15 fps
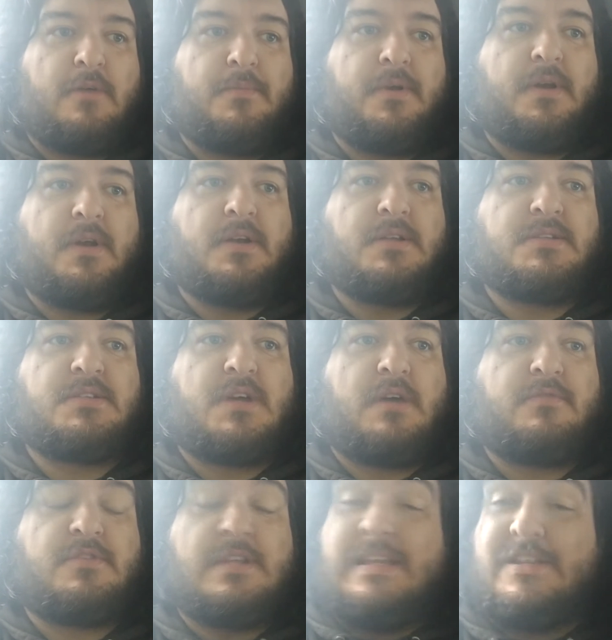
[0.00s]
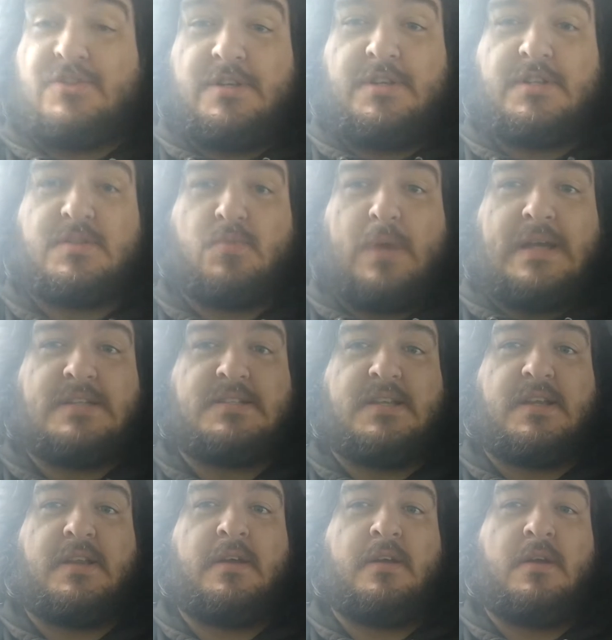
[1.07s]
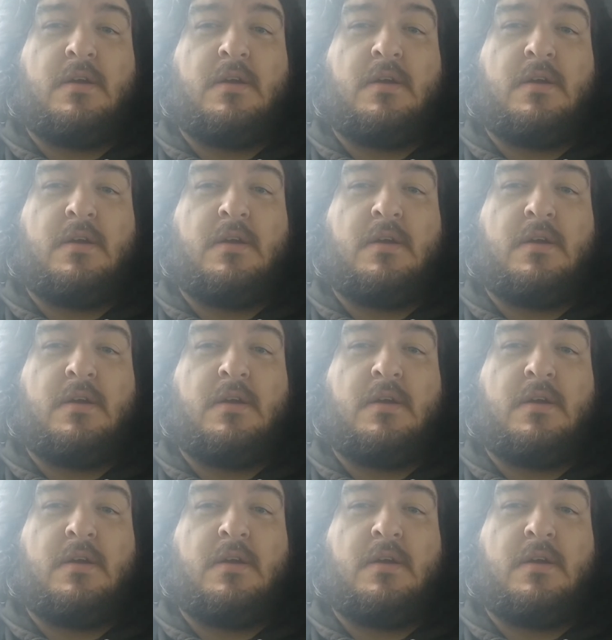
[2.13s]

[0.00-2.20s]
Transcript: because I've literally just wasted